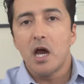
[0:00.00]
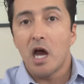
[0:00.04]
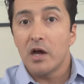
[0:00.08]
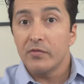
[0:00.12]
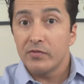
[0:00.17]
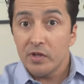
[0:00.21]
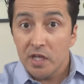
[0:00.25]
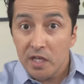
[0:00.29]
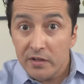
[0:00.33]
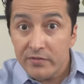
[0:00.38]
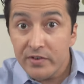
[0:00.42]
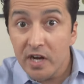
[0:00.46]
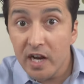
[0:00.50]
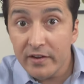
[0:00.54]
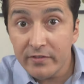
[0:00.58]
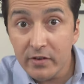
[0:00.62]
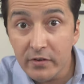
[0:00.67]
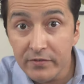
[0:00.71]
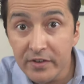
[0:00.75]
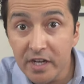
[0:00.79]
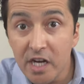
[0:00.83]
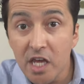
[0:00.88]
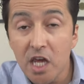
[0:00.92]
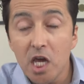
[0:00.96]
We even have a
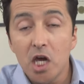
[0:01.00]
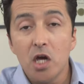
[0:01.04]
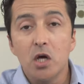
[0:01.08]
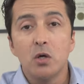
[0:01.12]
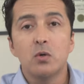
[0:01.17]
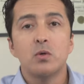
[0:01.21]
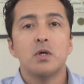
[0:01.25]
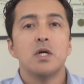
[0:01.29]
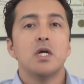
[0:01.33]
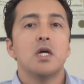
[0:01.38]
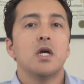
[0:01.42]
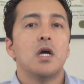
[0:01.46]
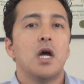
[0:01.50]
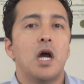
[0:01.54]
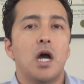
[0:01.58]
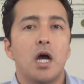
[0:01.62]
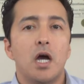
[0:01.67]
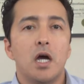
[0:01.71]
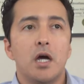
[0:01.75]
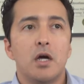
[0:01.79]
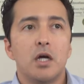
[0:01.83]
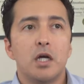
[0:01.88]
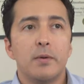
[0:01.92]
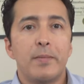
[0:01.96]
video
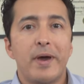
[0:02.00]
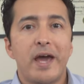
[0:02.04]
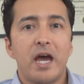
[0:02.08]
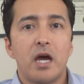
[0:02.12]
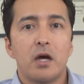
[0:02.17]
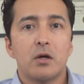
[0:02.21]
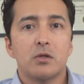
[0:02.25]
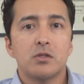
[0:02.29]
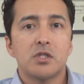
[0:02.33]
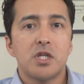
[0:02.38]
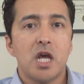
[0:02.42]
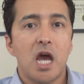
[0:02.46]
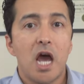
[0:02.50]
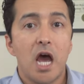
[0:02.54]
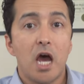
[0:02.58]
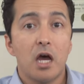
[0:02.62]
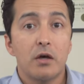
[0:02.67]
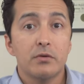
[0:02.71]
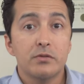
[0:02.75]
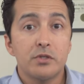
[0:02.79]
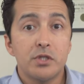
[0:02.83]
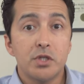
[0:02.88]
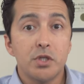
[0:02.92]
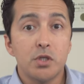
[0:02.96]
about
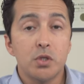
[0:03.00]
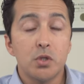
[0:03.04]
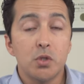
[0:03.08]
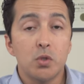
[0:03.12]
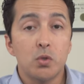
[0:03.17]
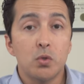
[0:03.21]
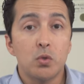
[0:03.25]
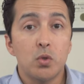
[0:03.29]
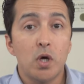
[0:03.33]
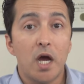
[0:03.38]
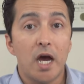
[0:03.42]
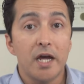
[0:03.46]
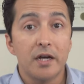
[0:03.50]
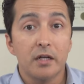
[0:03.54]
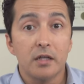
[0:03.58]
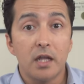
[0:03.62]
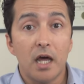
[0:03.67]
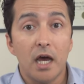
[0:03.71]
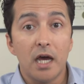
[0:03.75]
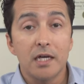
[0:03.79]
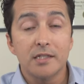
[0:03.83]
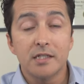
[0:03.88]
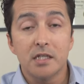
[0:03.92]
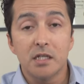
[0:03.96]
how to
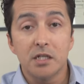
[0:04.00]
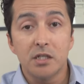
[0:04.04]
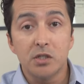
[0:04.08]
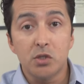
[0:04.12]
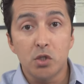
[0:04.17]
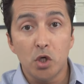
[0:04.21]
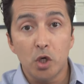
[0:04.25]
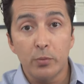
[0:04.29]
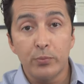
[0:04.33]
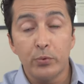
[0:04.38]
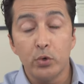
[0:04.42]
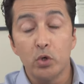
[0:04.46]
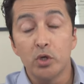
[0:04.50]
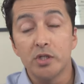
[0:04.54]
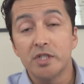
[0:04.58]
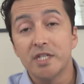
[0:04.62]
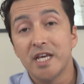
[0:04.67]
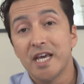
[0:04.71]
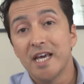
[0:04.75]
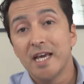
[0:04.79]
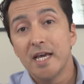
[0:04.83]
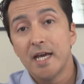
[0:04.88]
analyze and interpret